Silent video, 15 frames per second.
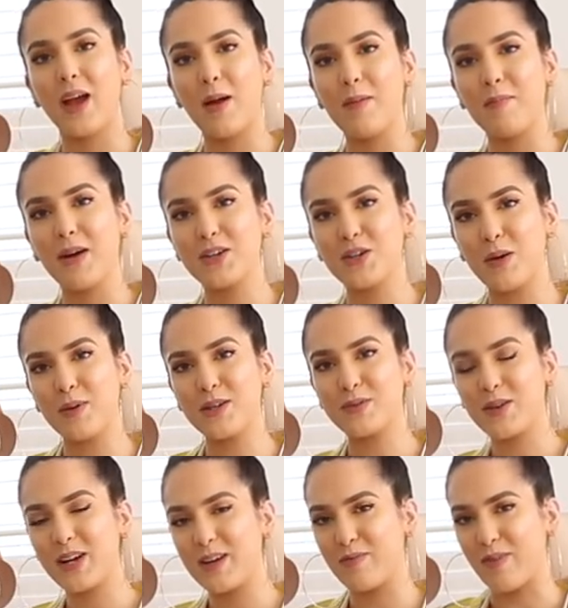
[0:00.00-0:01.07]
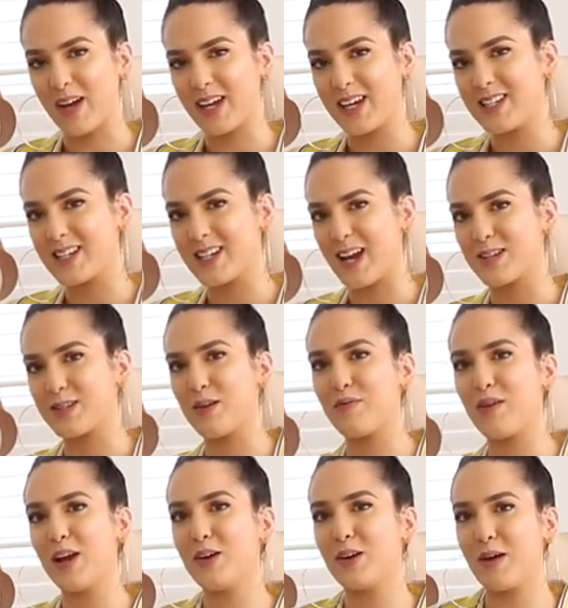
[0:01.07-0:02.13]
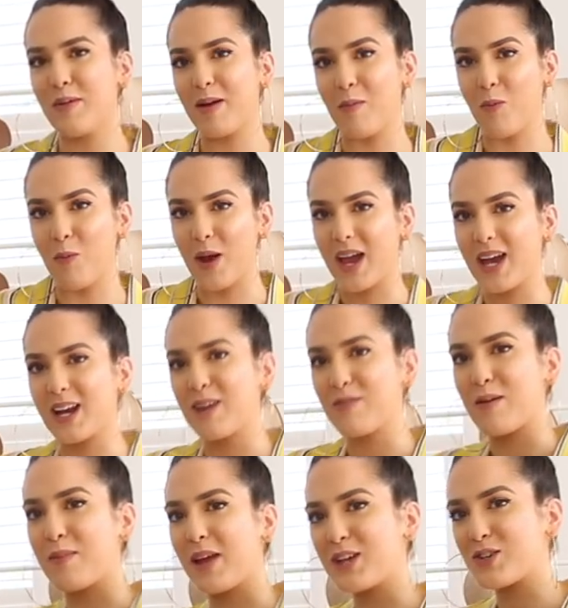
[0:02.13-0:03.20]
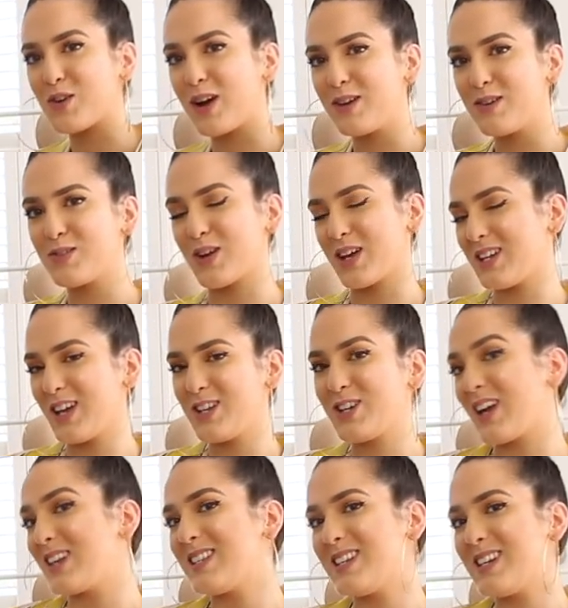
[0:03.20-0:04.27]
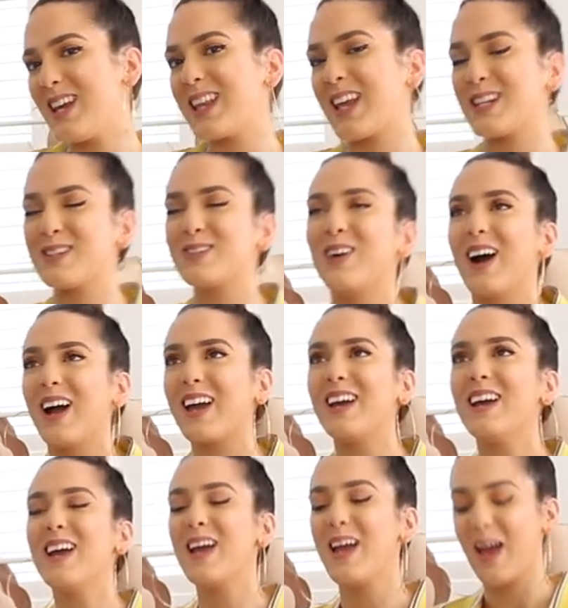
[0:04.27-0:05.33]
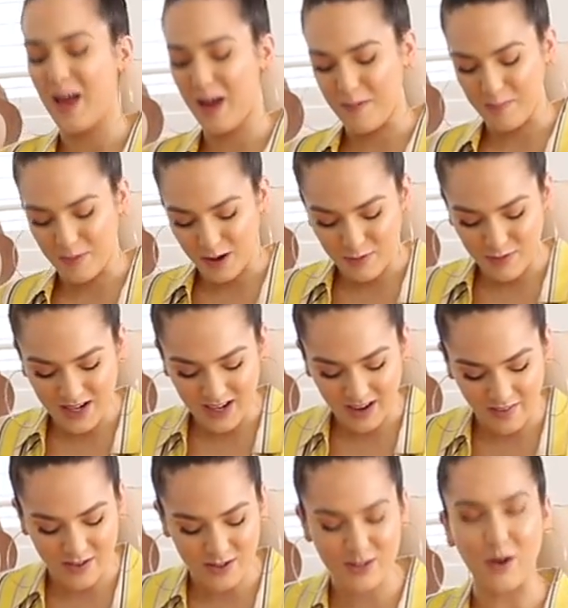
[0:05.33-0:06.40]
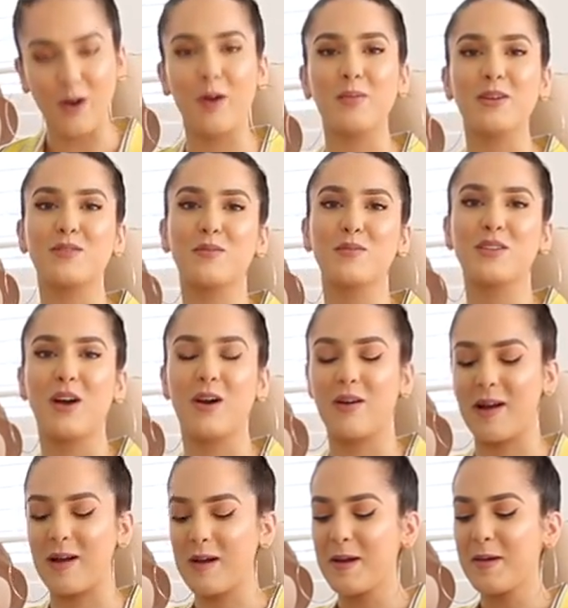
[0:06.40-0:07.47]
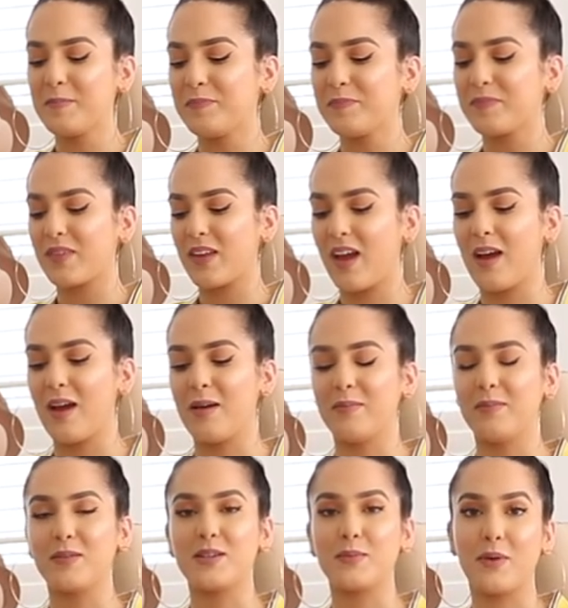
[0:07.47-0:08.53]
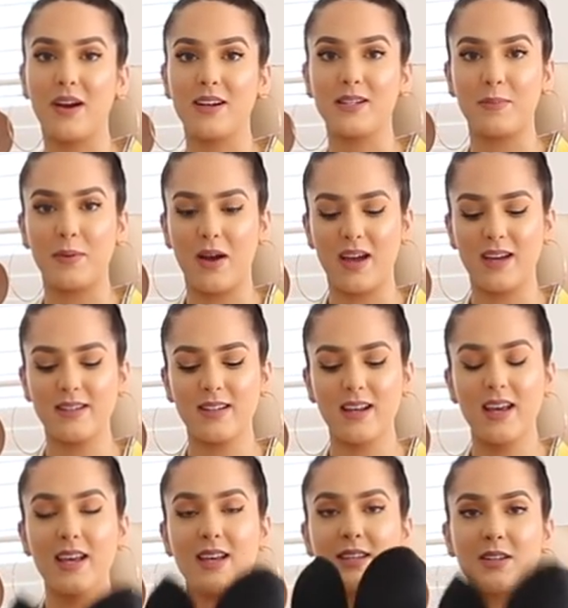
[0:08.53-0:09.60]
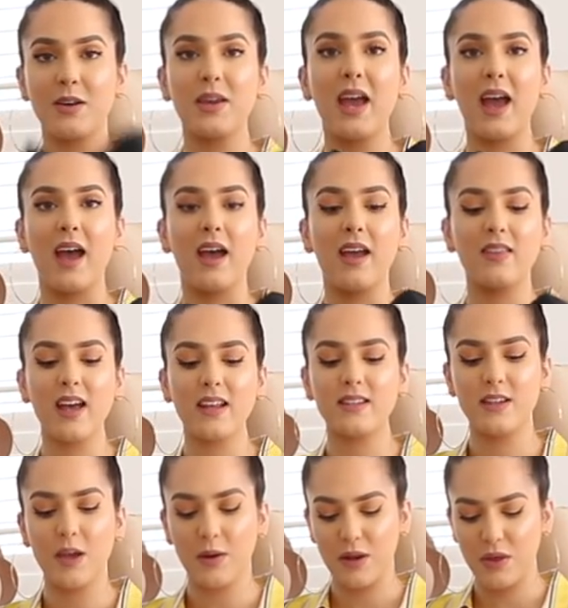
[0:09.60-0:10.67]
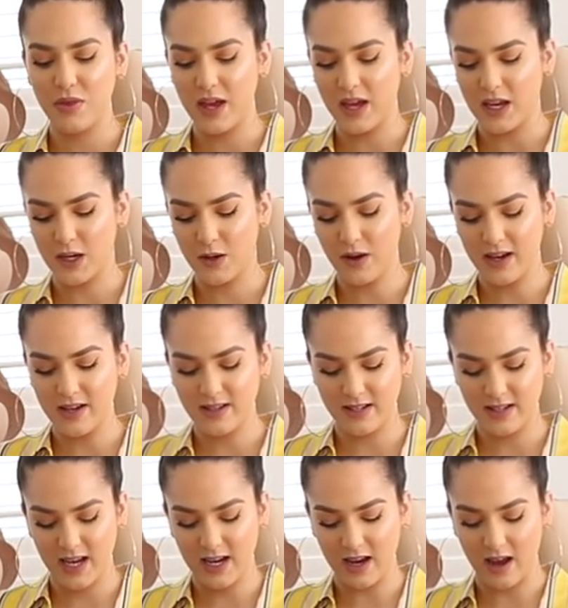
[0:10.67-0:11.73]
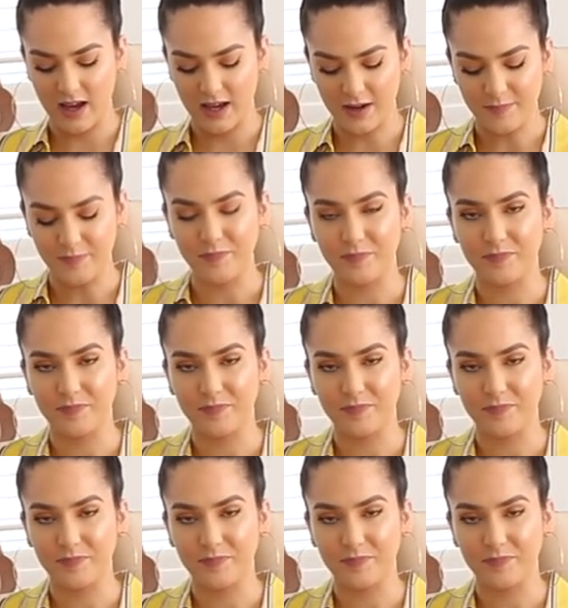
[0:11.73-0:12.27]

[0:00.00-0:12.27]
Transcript: my top is really funky today. So if I look a bit weird and if I'm like trying to adjust it, that's why. But I really like this top, it's from Zara. Surprise, surprise. So yeah, that's the only thing. Can you guys see, like,